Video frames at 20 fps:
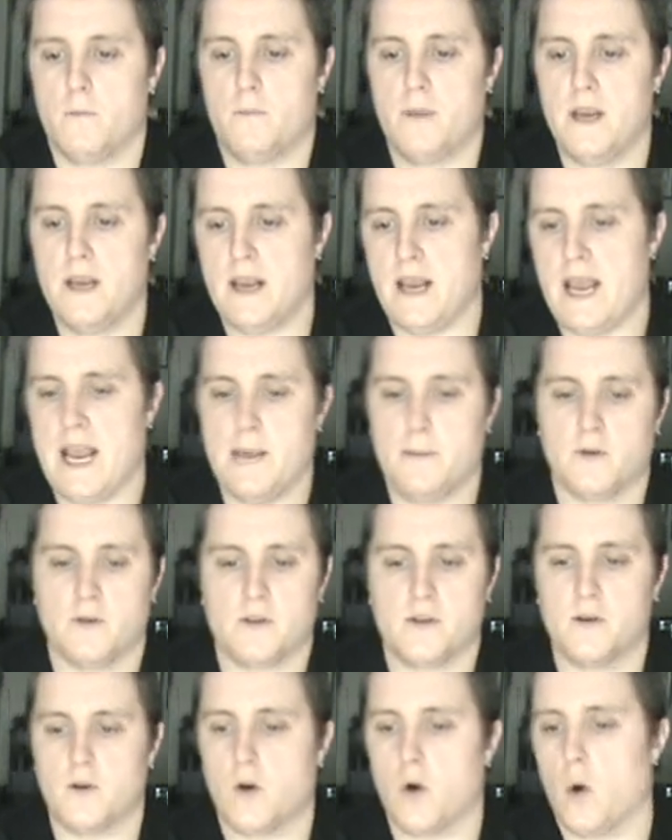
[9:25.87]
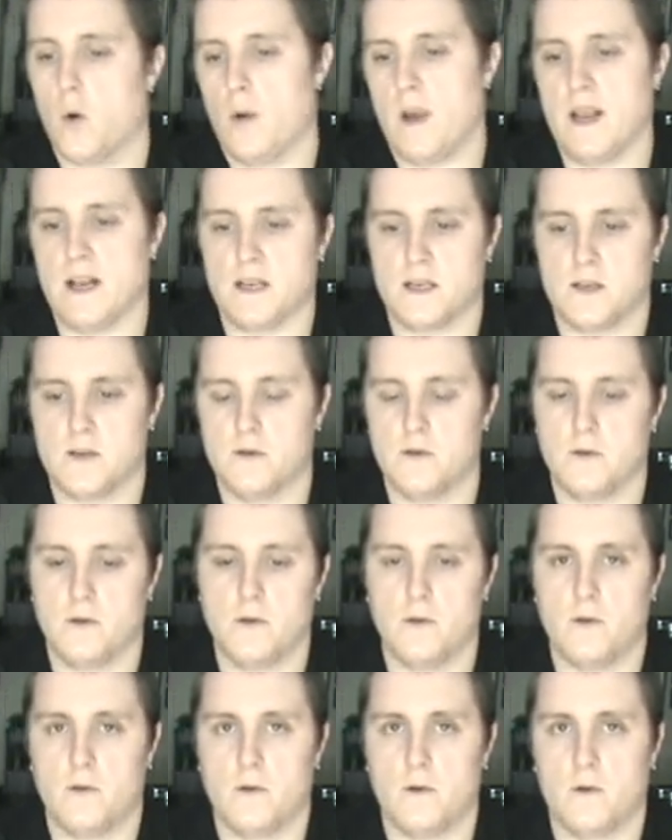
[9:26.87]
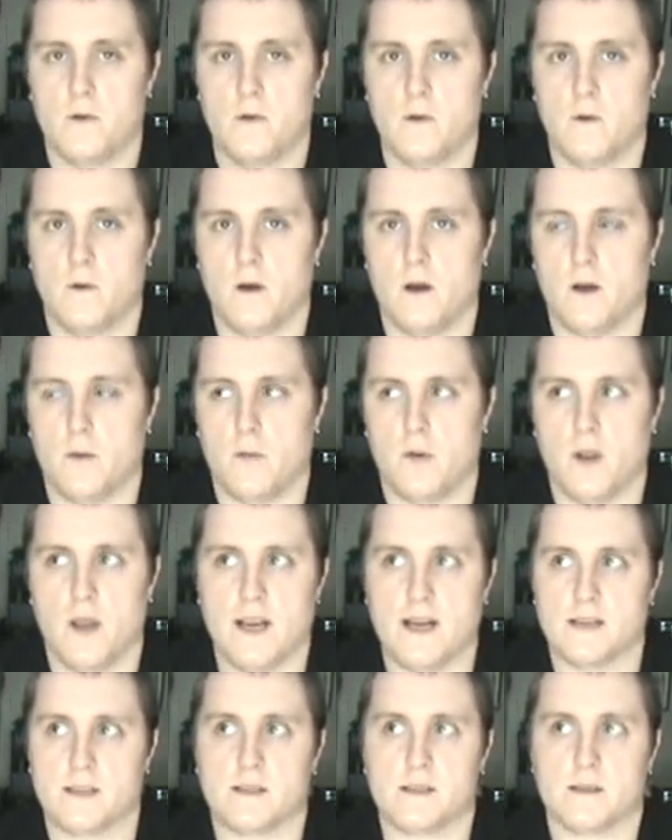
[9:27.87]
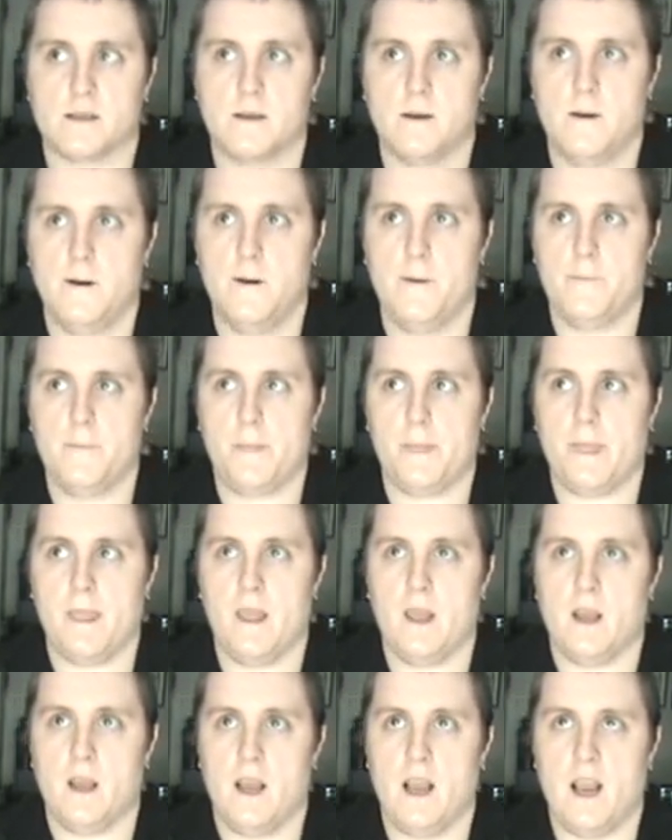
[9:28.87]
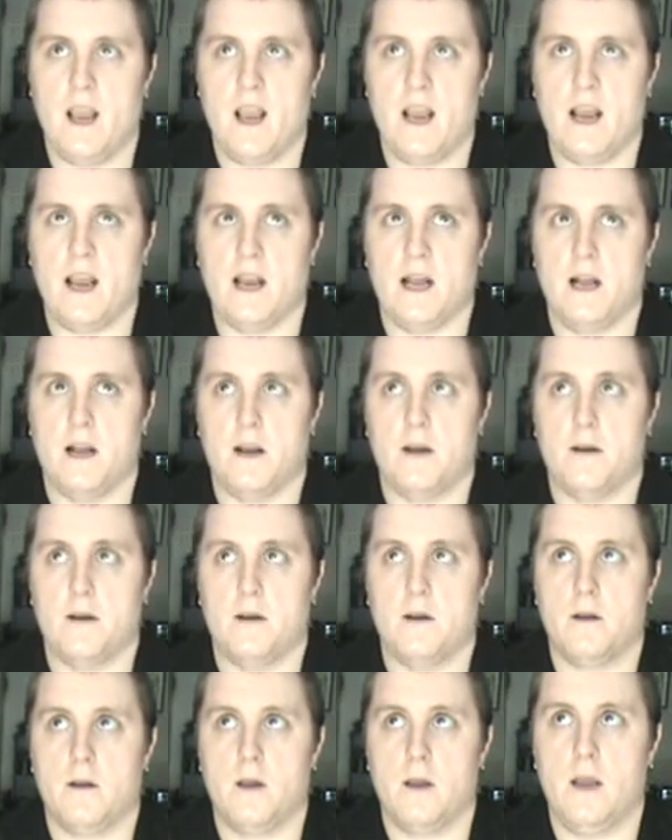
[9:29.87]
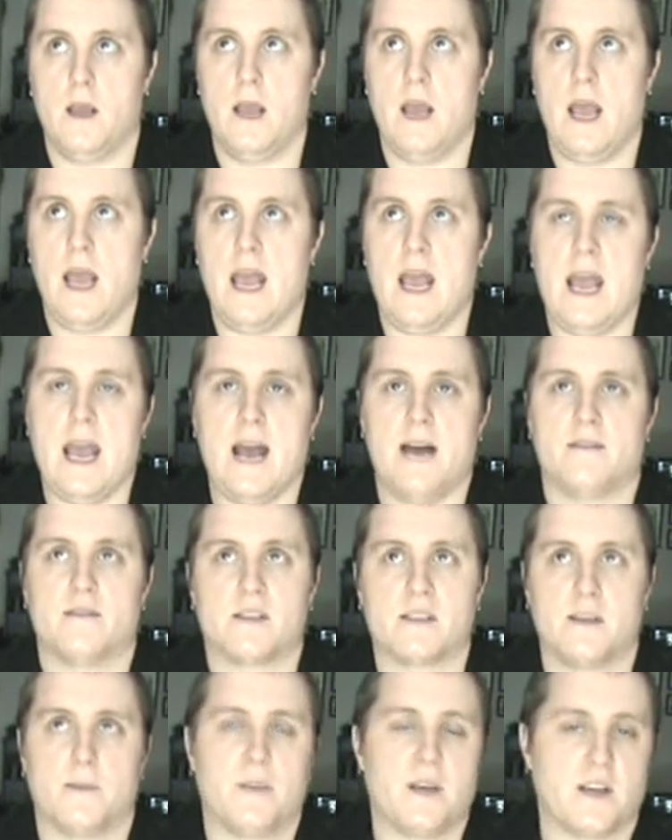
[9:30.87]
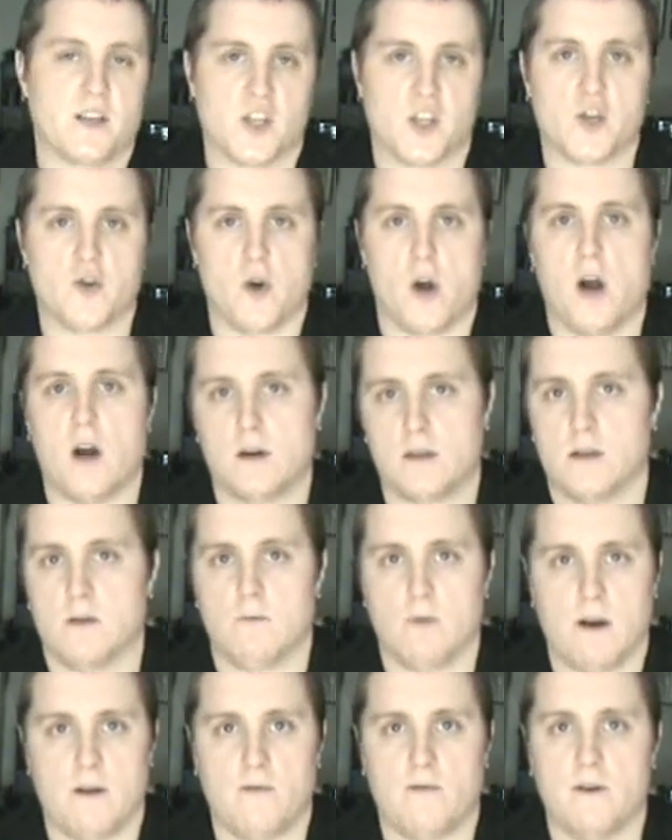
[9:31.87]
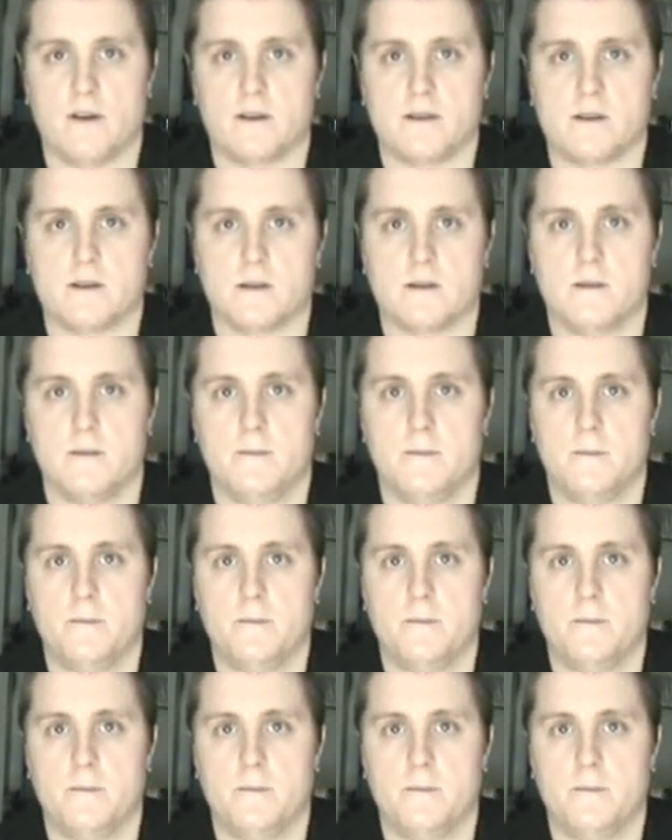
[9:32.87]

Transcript: being able to go into a place and have something strong to reference,